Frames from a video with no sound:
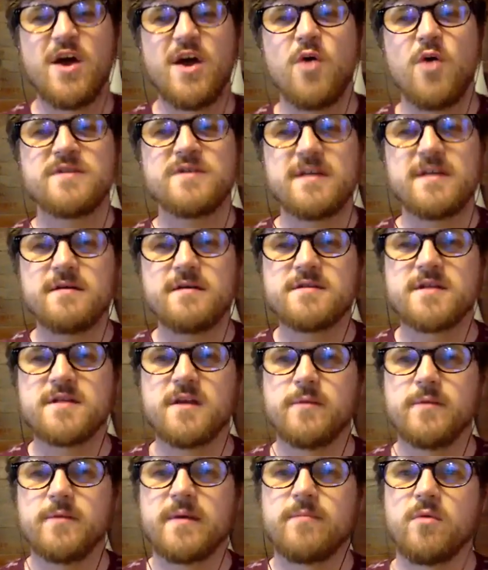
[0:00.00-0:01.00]
Well, tell us a
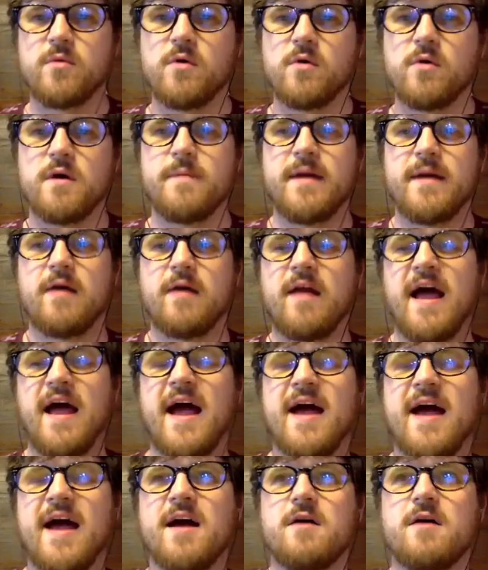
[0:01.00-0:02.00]
little bit more about
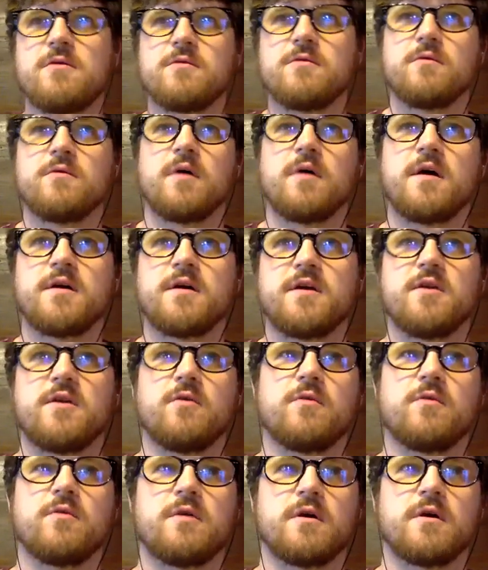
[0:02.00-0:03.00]
how
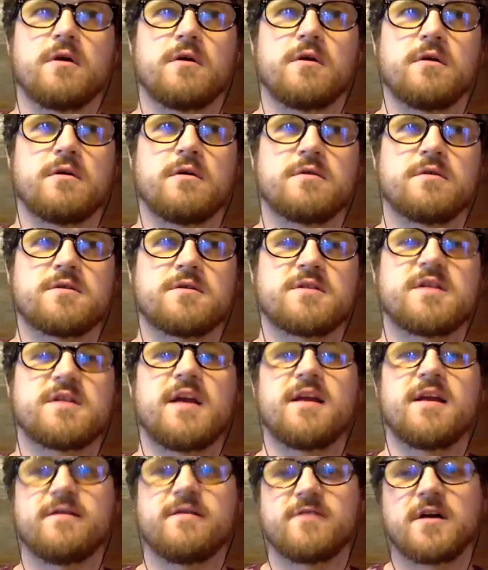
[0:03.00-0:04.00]
your
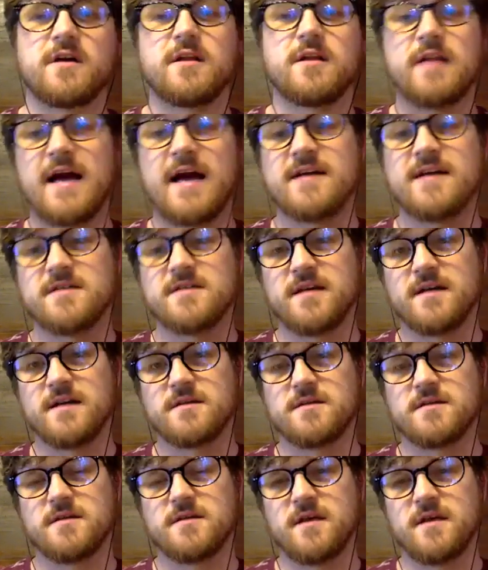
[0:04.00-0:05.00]
study of
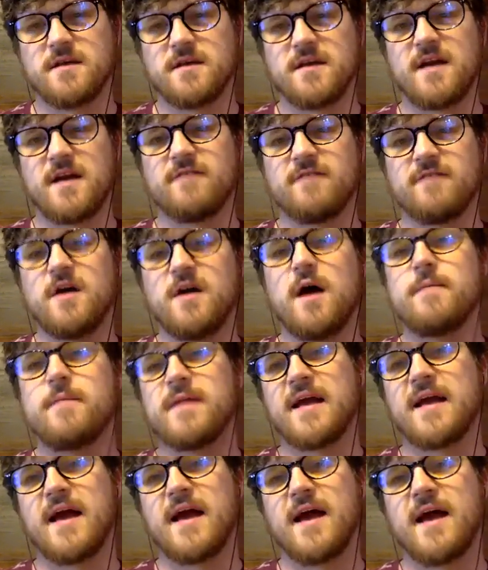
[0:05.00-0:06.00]
classics and kind of
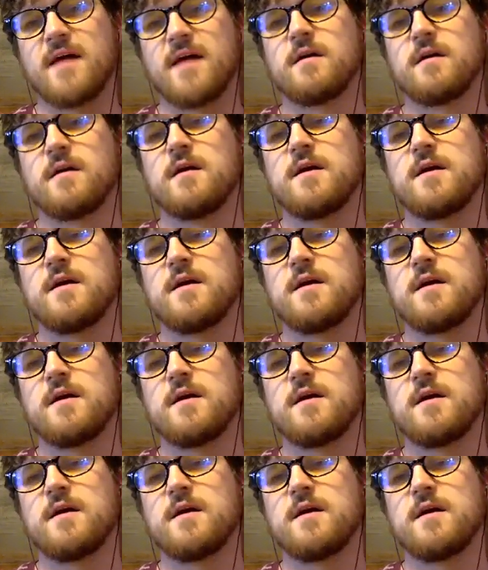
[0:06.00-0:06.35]
coming at